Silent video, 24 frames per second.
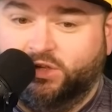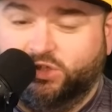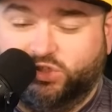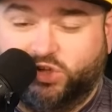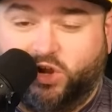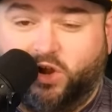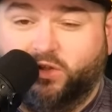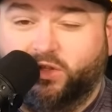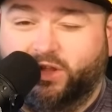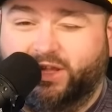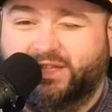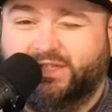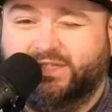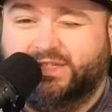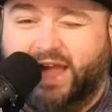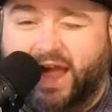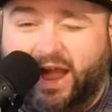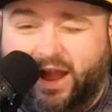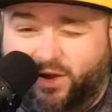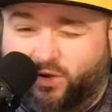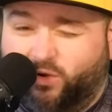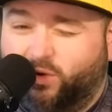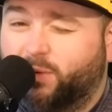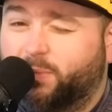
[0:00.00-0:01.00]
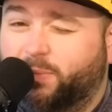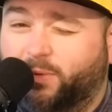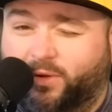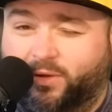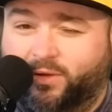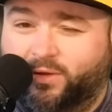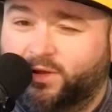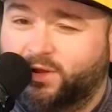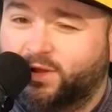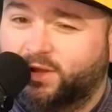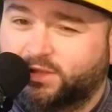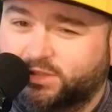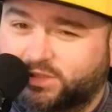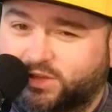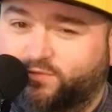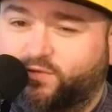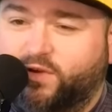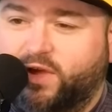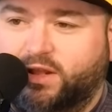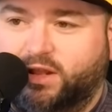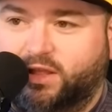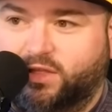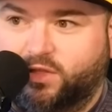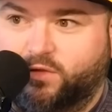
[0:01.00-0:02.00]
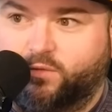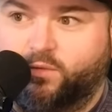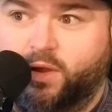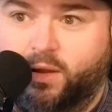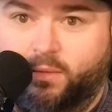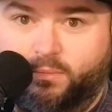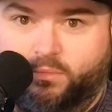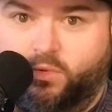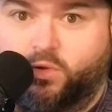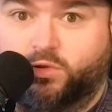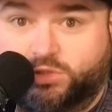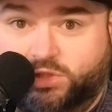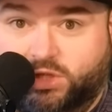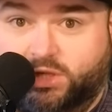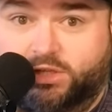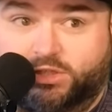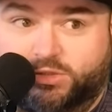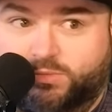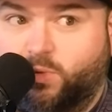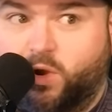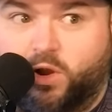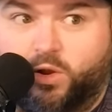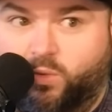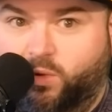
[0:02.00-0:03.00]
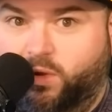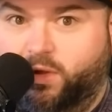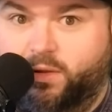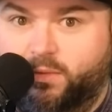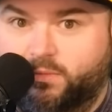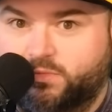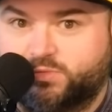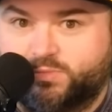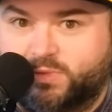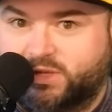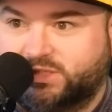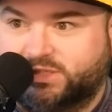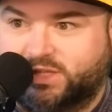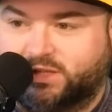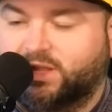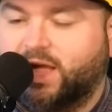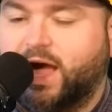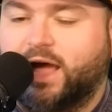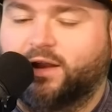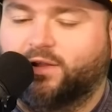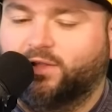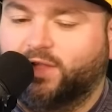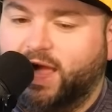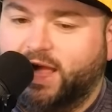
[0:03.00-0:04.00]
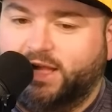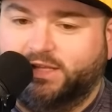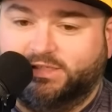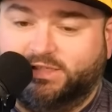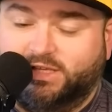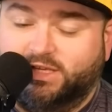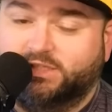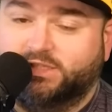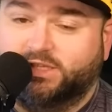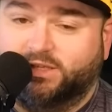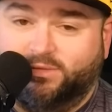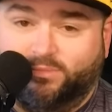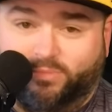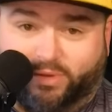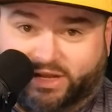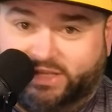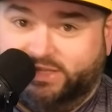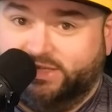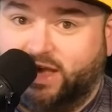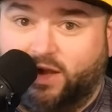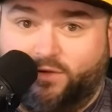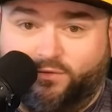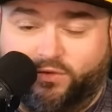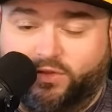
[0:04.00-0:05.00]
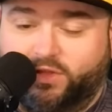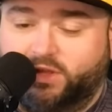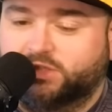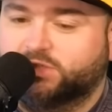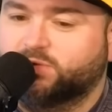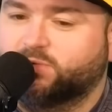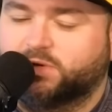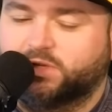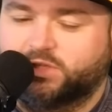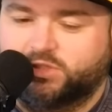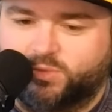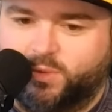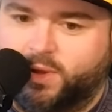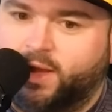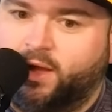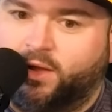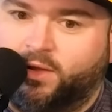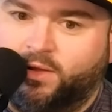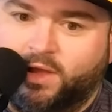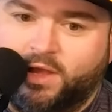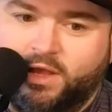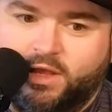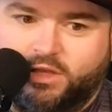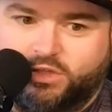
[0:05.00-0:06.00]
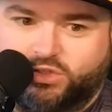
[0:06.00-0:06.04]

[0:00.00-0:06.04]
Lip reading: Charlotte, terrible defending the rim, mostly because Mark Williams missed a lot of last season, but he's out for this one as well.